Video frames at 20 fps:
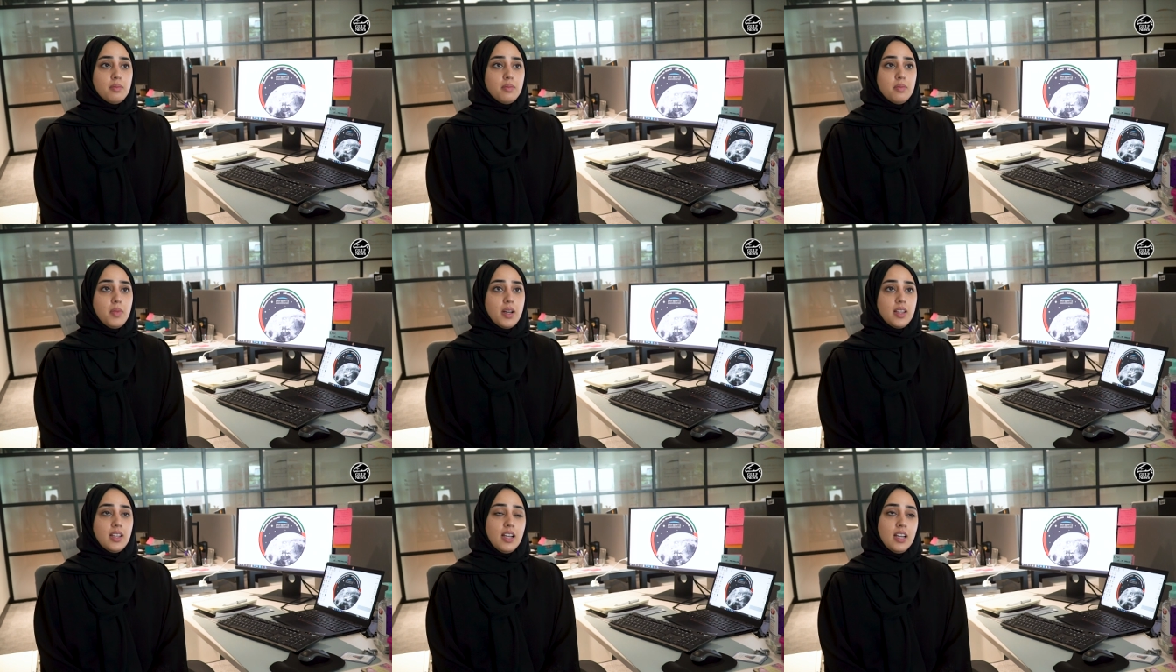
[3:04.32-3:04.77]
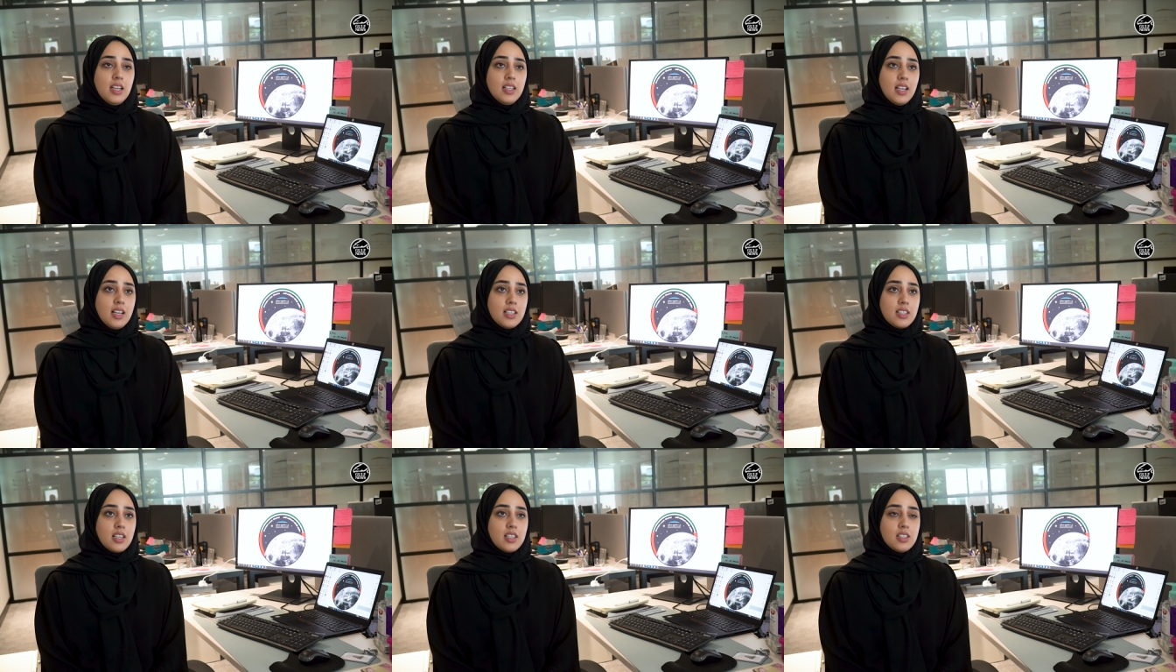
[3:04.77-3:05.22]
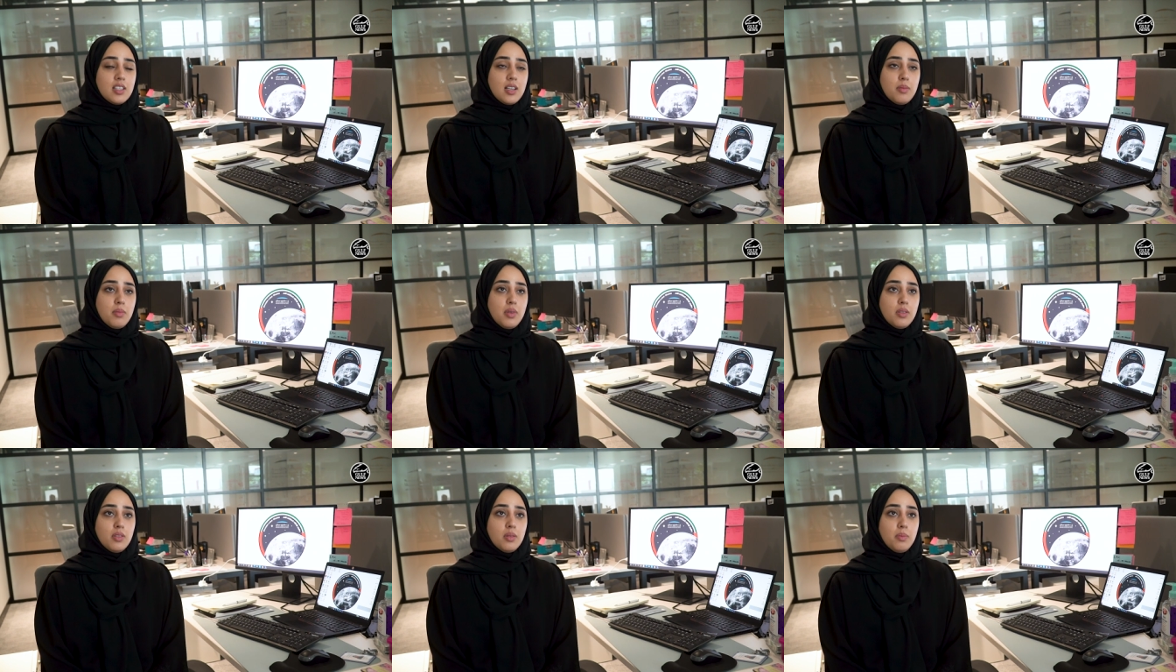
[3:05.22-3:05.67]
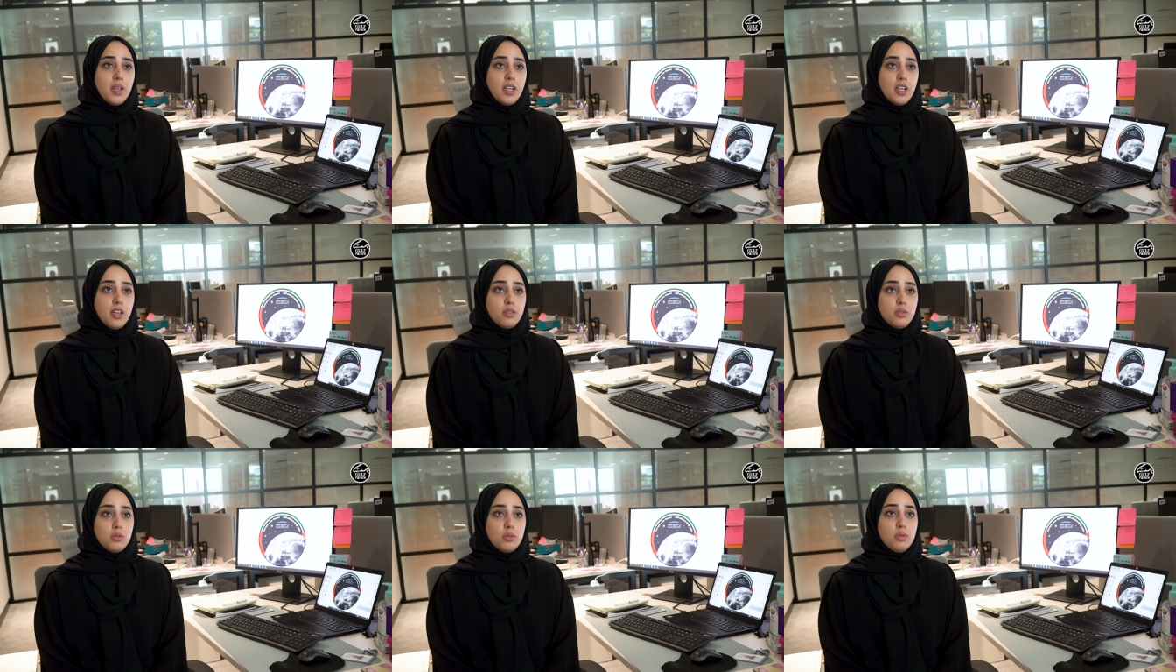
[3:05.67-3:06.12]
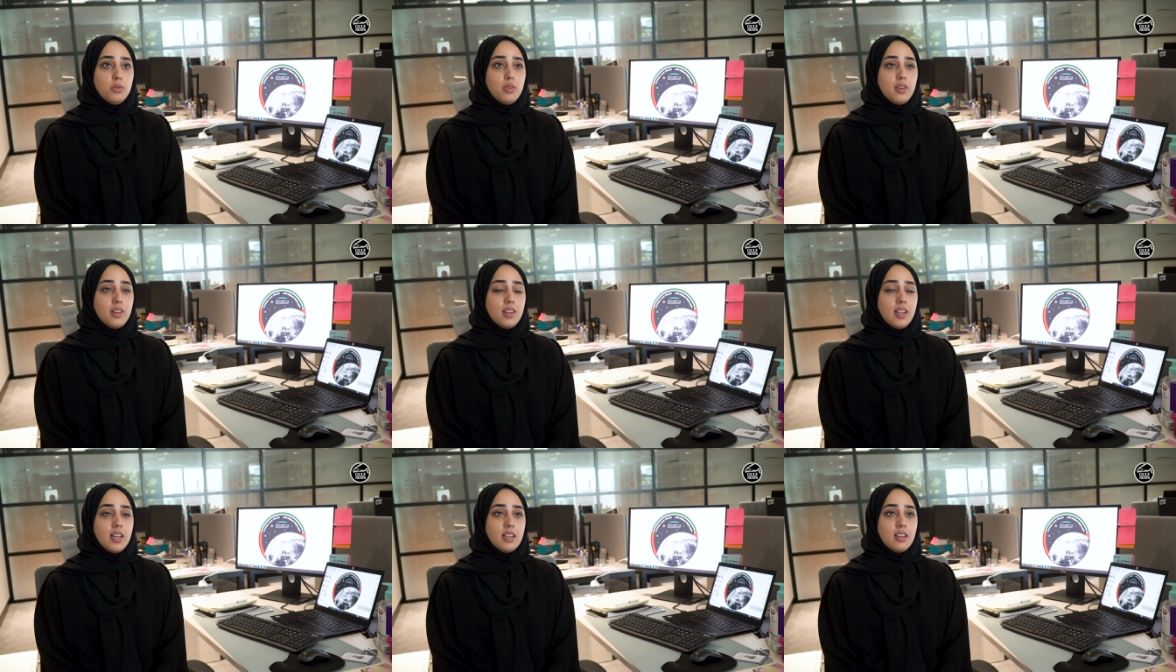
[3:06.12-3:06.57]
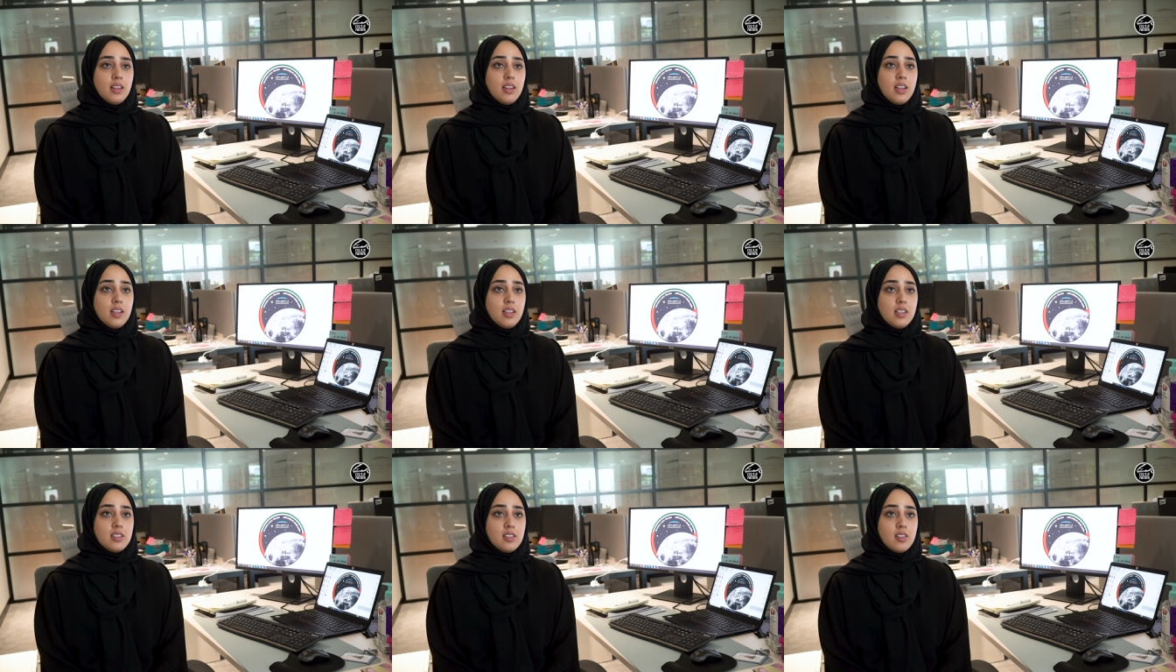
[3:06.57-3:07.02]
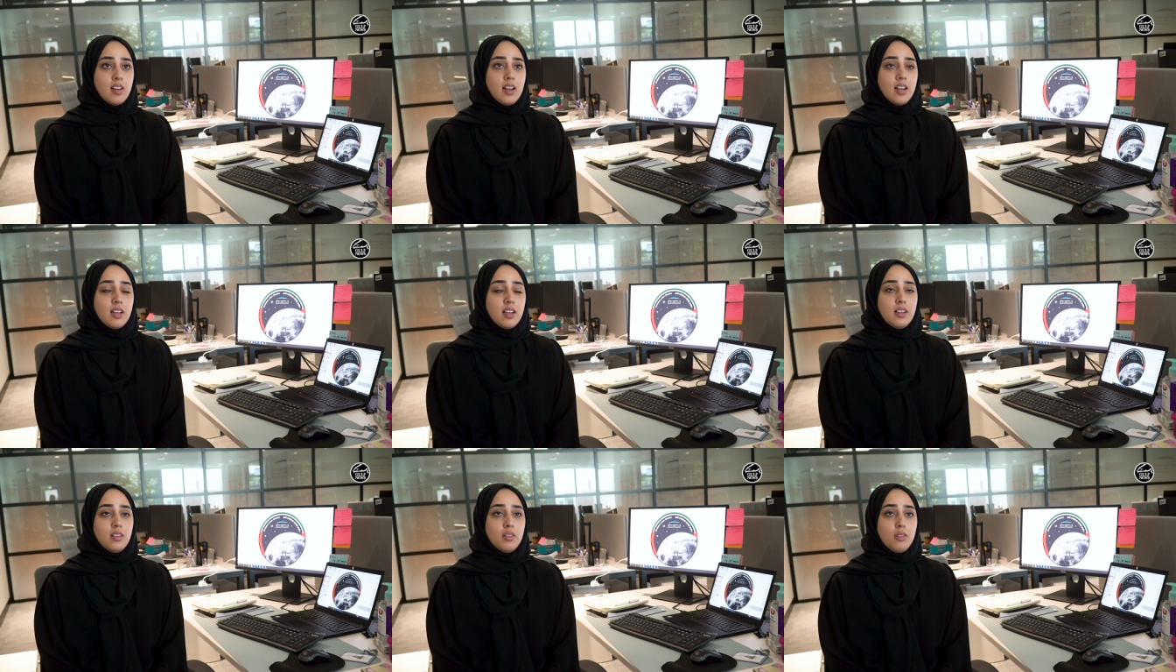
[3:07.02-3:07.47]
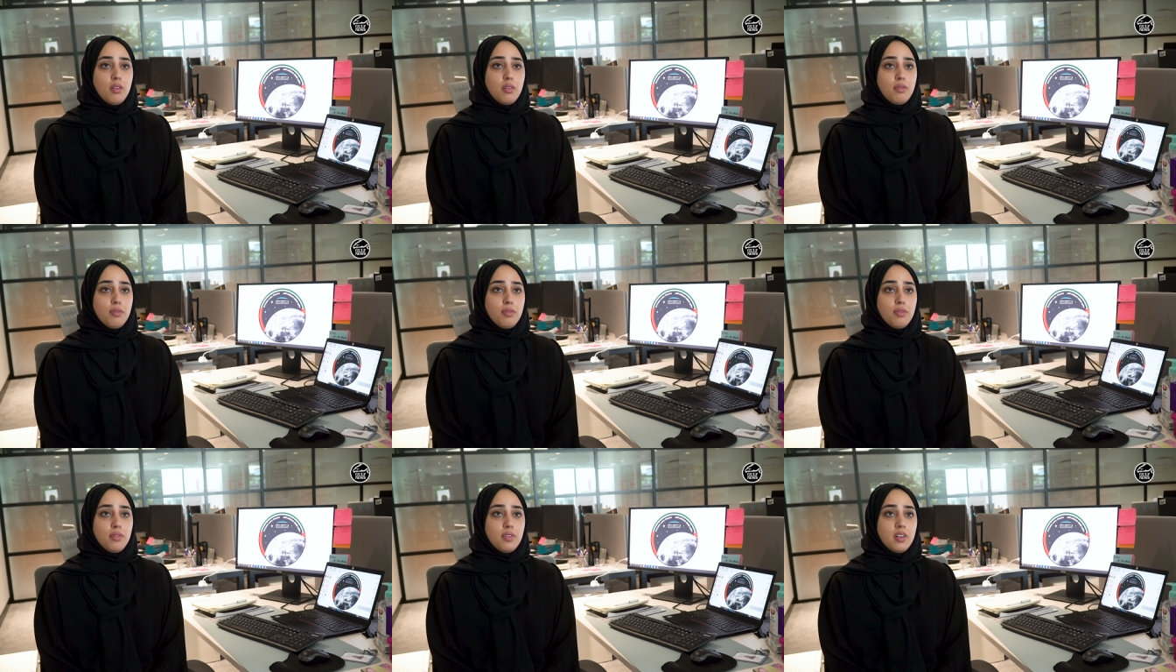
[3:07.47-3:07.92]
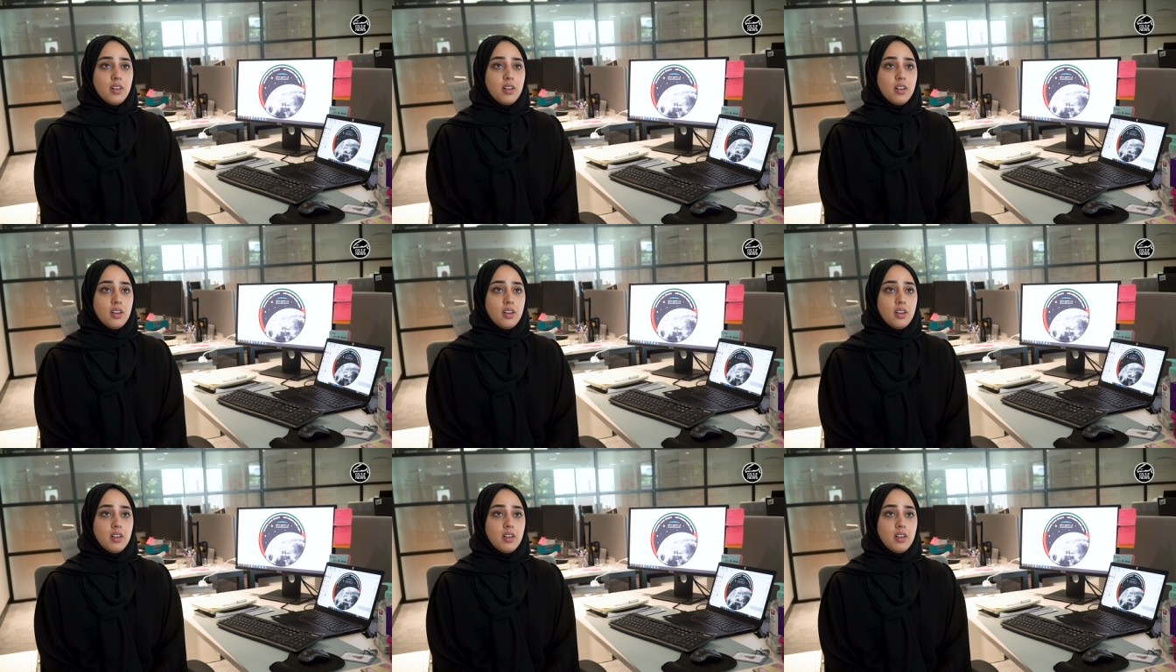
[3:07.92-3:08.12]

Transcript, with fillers: my daily task is about making sure that the design of